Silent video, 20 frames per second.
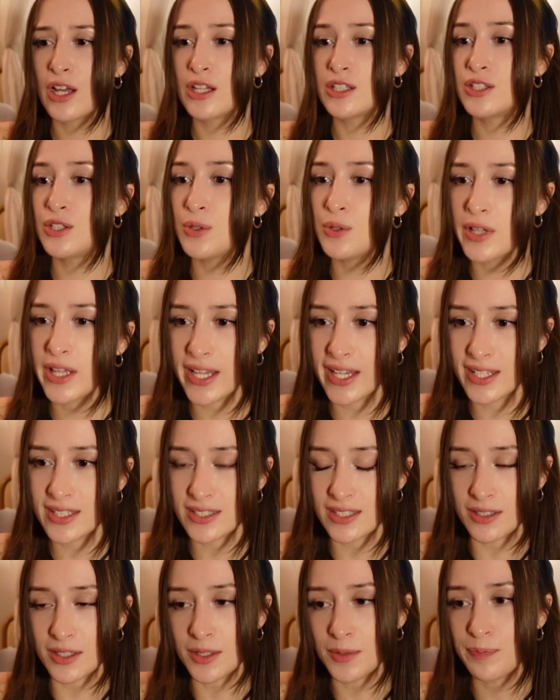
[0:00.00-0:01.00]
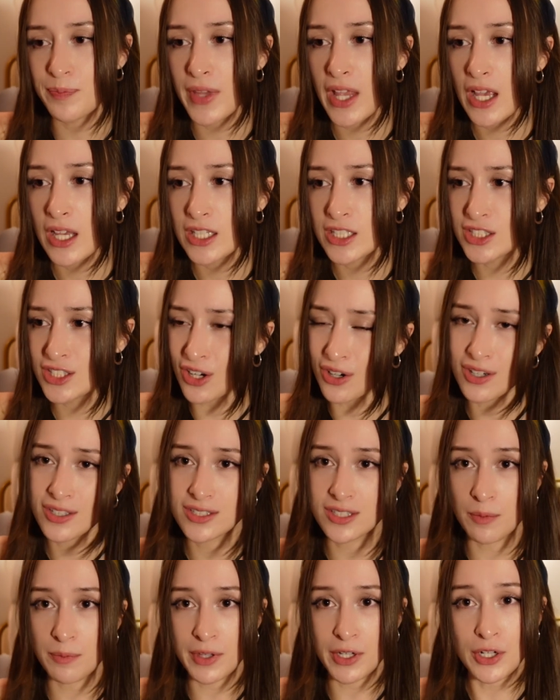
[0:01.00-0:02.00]
too late to start
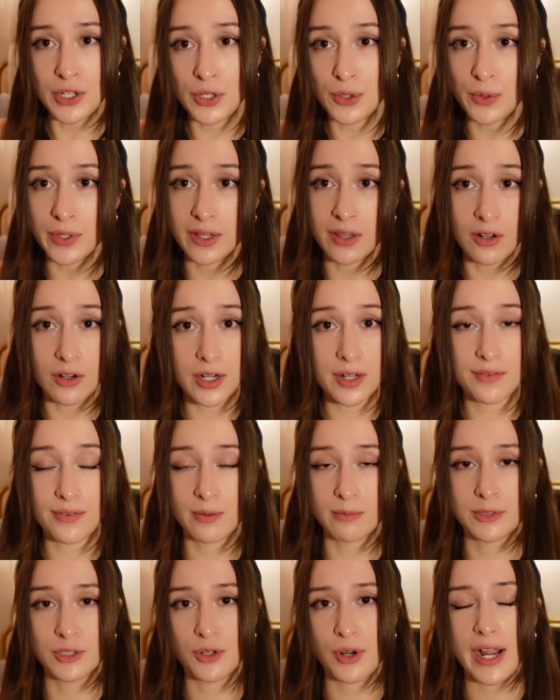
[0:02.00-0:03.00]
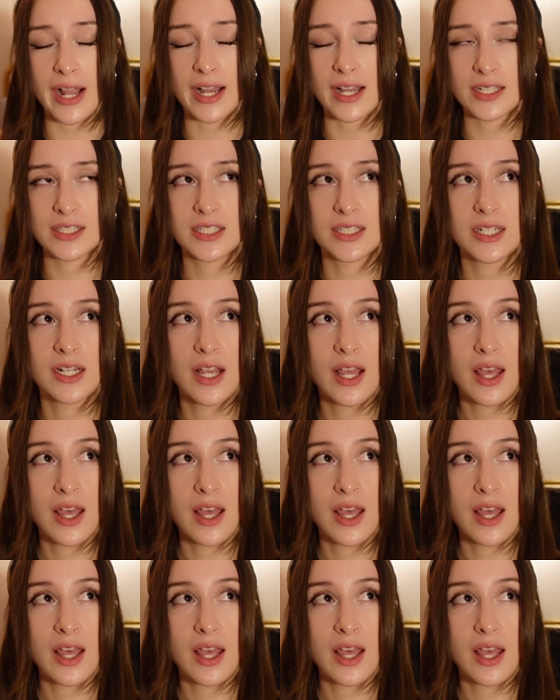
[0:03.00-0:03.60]
something new and learn it from scratch.